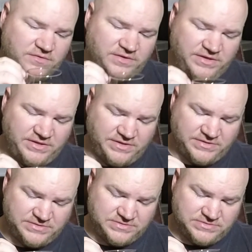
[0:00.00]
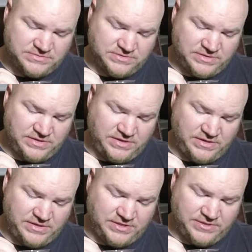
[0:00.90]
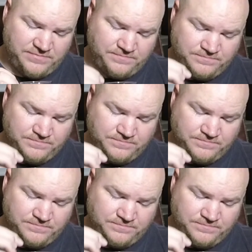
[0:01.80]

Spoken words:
there is a